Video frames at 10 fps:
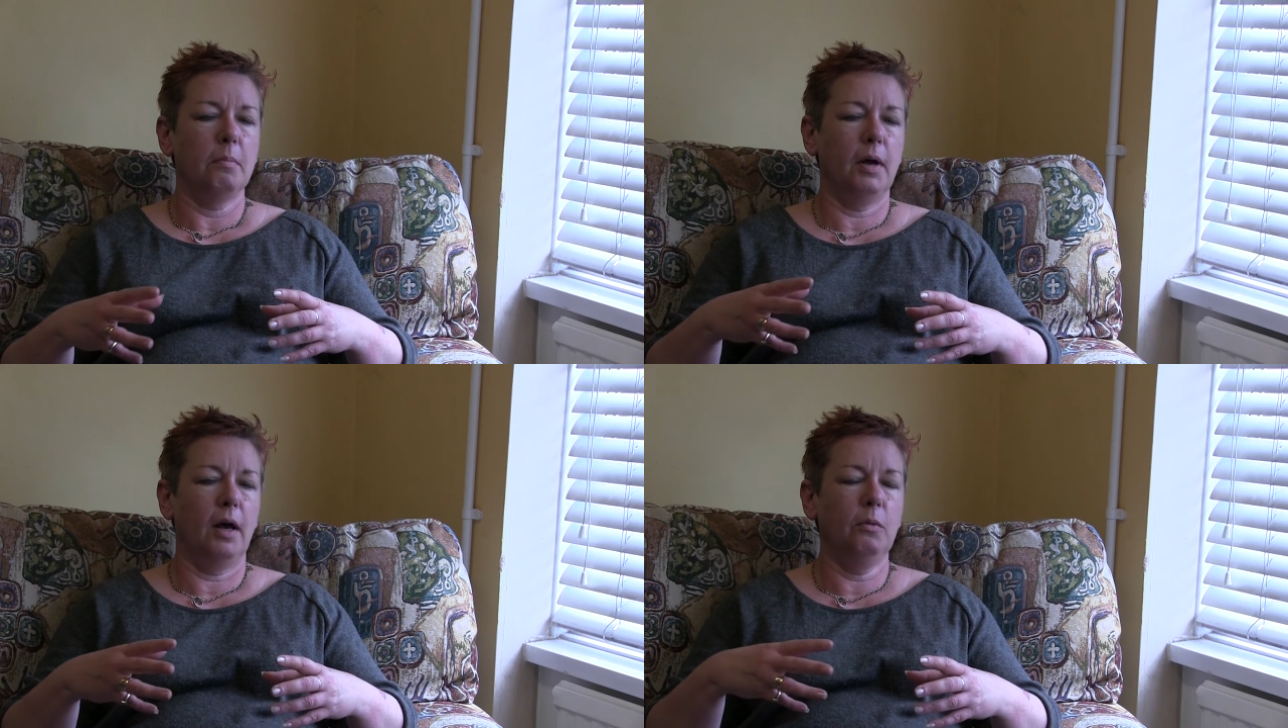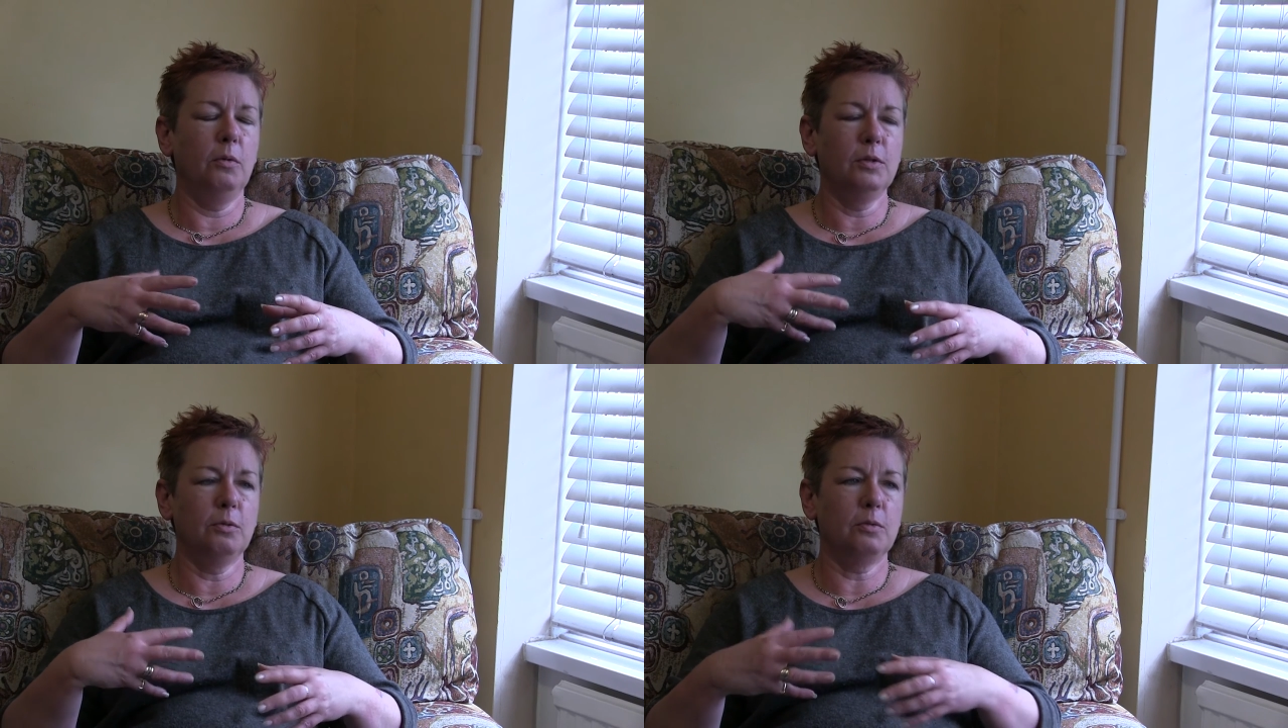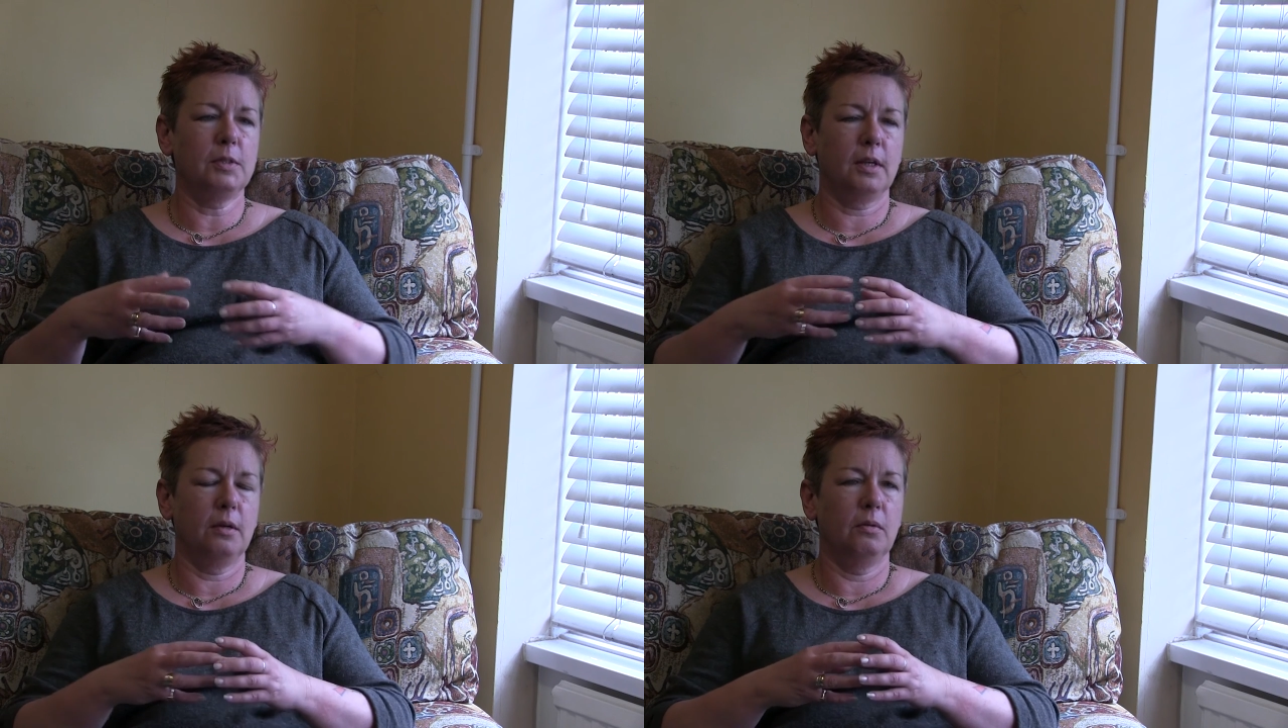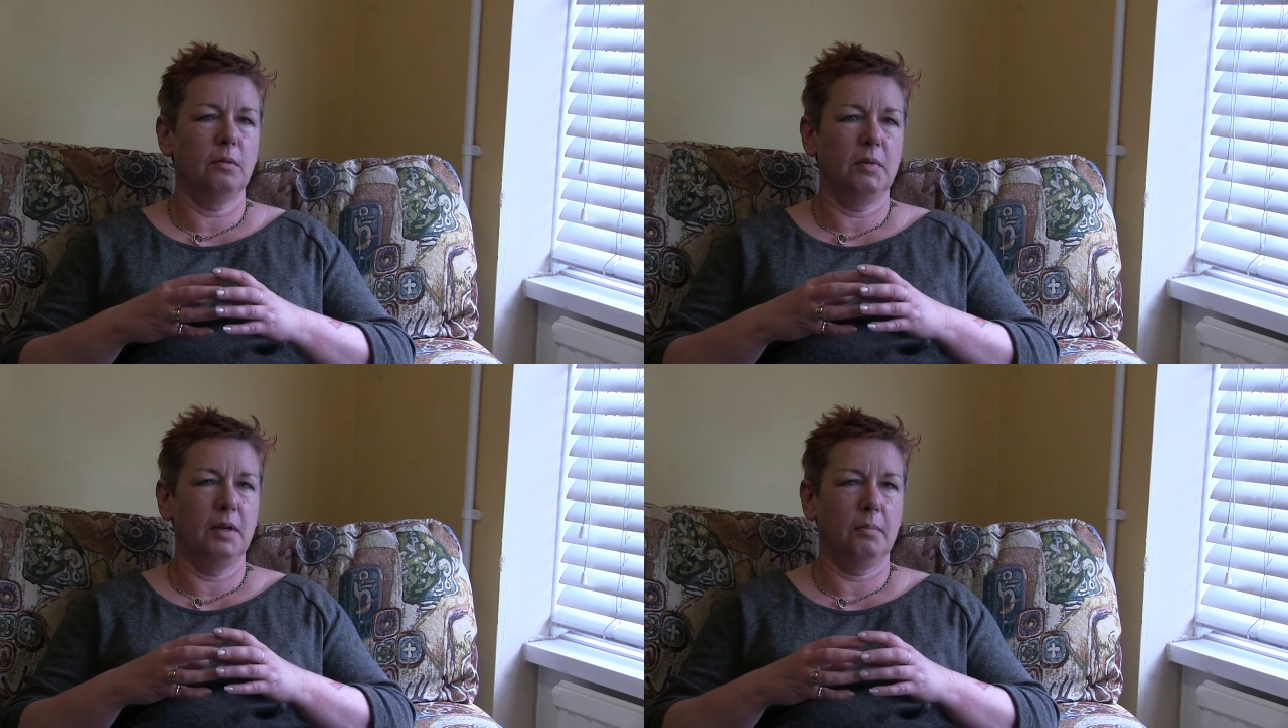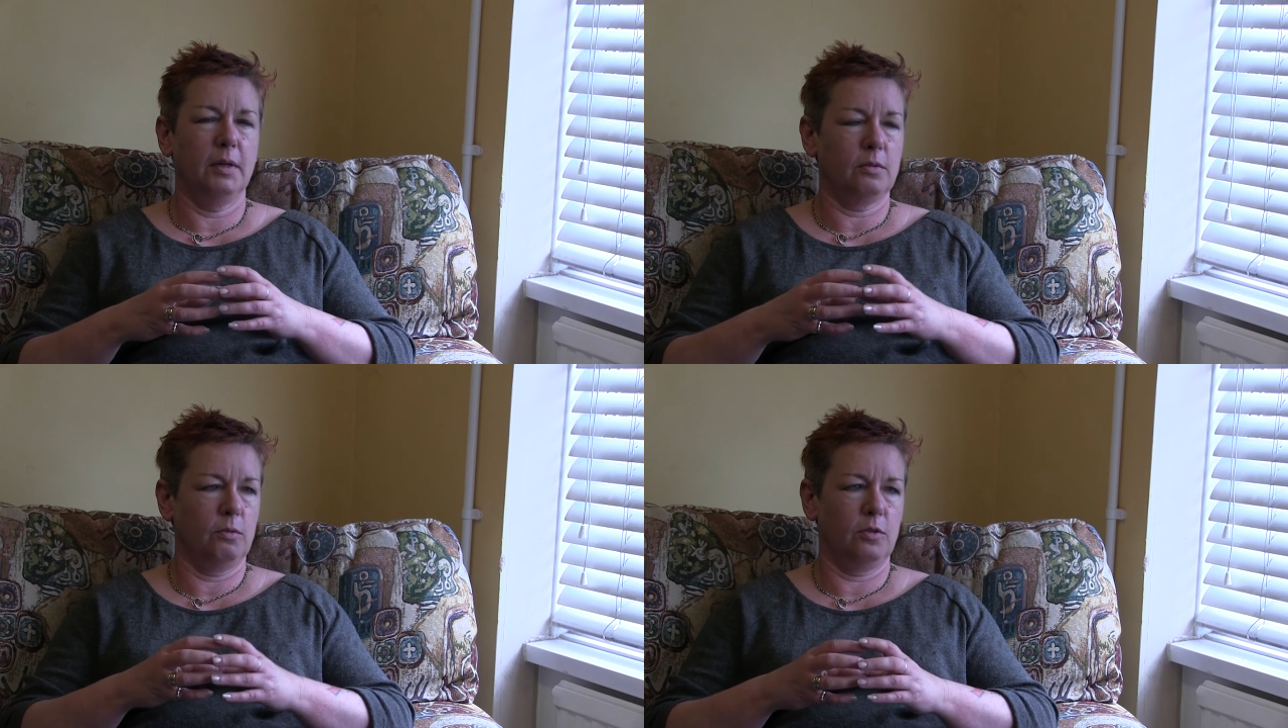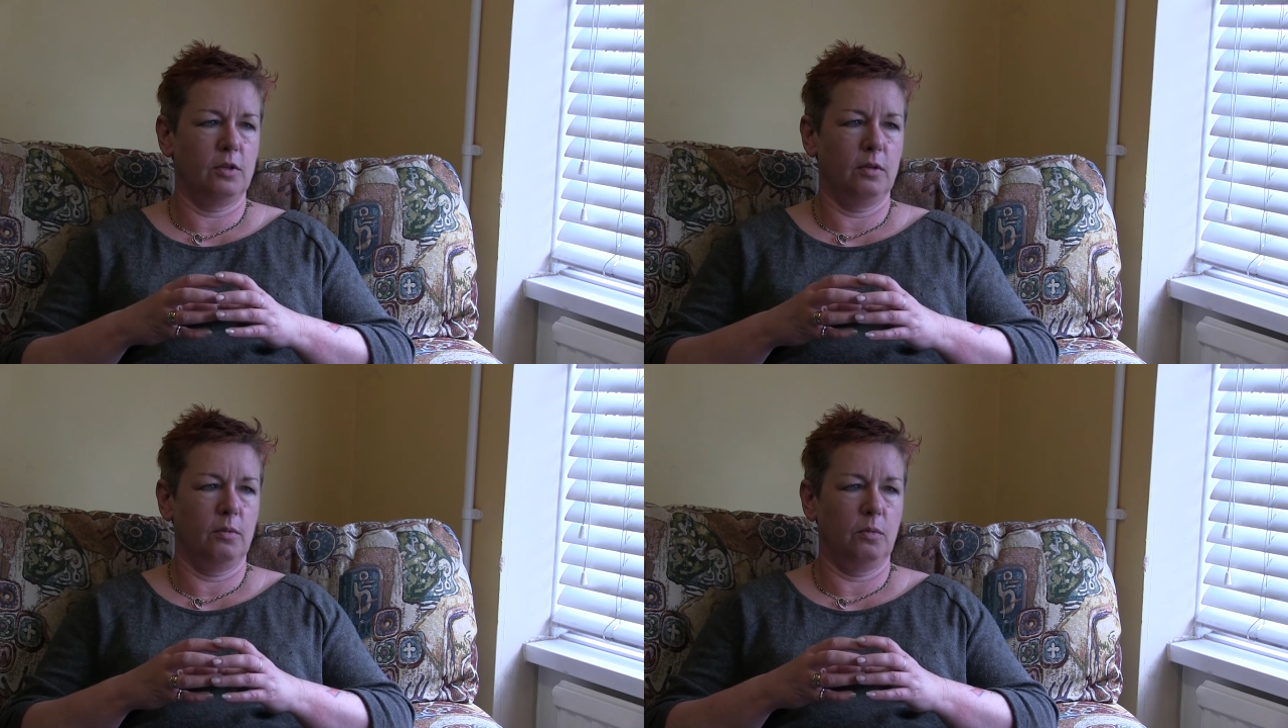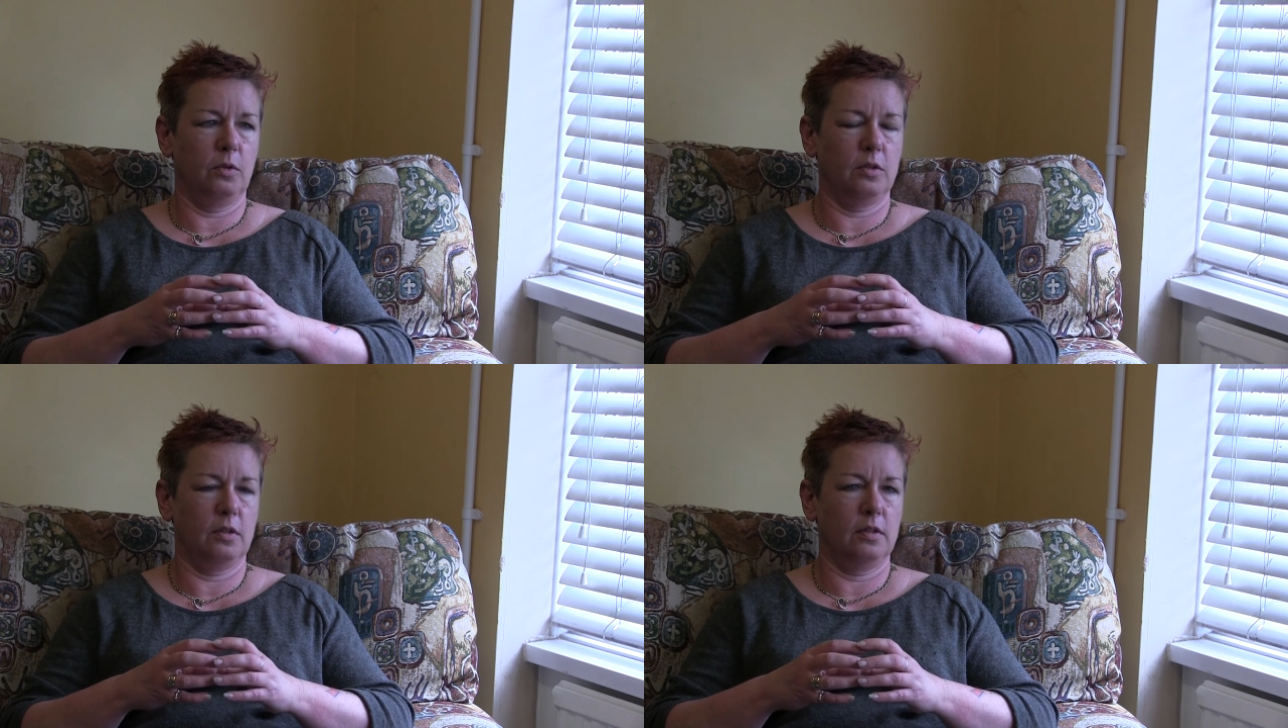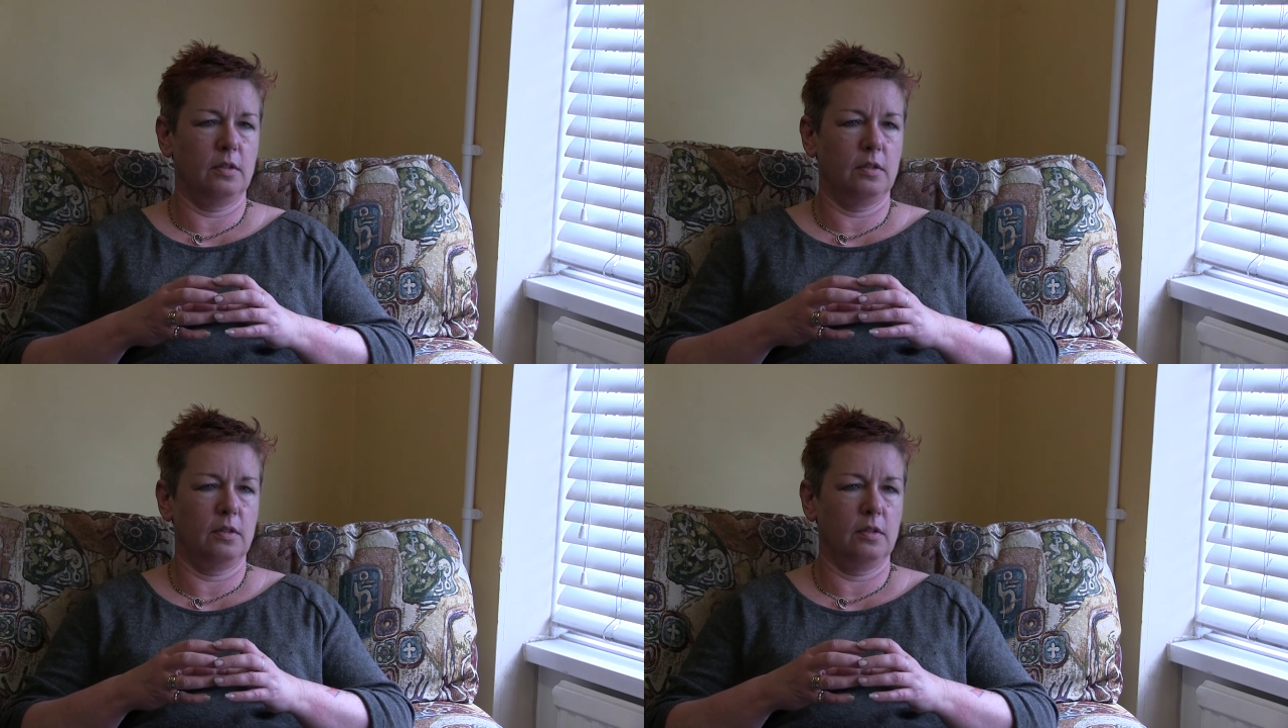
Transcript: But I would also, me and my daughter would